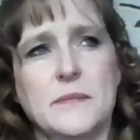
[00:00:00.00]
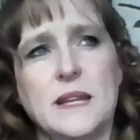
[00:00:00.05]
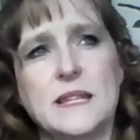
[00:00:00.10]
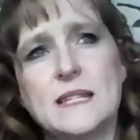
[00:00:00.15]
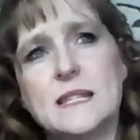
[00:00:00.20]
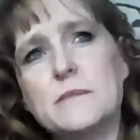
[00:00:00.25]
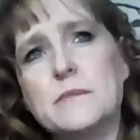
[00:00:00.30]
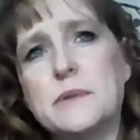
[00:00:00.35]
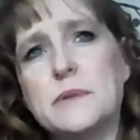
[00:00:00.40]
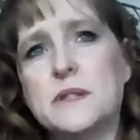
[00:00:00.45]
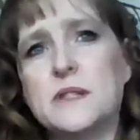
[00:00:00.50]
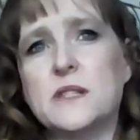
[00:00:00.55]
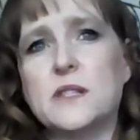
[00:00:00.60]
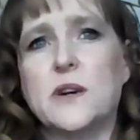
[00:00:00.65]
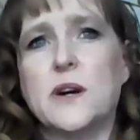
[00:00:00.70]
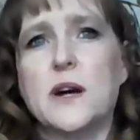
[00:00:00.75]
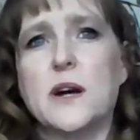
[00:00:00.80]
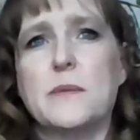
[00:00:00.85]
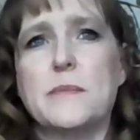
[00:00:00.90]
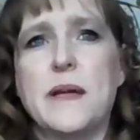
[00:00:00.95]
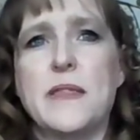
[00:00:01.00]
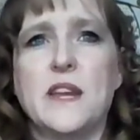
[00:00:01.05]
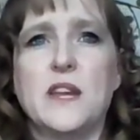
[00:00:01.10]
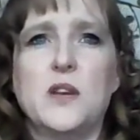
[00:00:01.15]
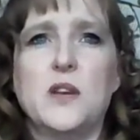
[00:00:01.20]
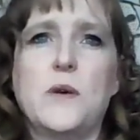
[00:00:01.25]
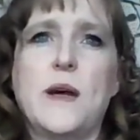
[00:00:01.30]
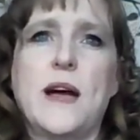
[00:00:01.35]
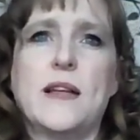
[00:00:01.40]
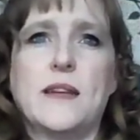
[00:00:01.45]
a simple syrup, and then
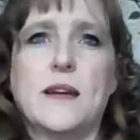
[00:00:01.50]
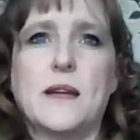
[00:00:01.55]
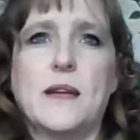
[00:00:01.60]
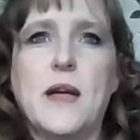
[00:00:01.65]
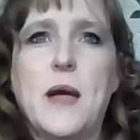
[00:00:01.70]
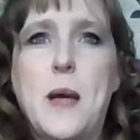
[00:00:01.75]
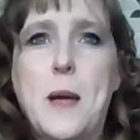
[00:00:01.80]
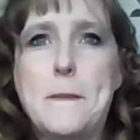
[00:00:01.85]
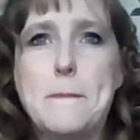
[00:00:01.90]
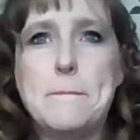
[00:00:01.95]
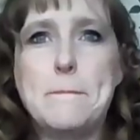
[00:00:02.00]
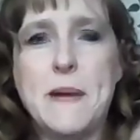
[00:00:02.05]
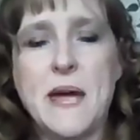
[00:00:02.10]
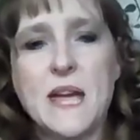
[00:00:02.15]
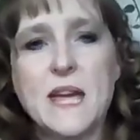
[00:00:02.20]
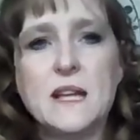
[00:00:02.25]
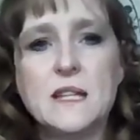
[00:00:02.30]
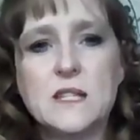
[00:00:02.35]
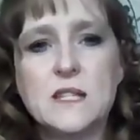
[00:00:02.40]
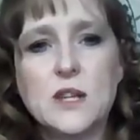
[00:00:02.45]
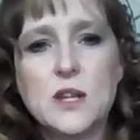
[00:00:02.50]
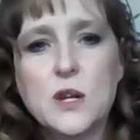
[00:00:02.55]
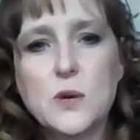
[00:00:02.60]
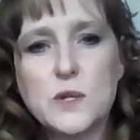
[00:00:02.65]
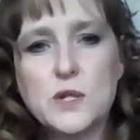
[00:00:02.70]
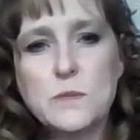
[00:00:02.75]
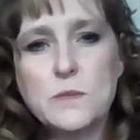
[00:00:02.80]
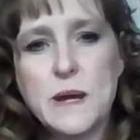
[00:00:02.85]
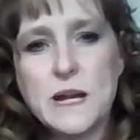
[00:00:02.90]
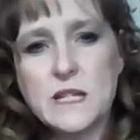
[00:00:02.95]
you add like baking soda,
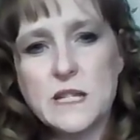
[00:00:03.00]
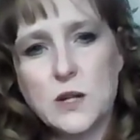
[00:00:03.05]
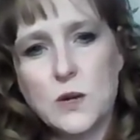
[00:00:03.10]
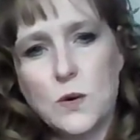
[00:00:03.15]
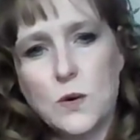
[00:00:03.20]
which makes it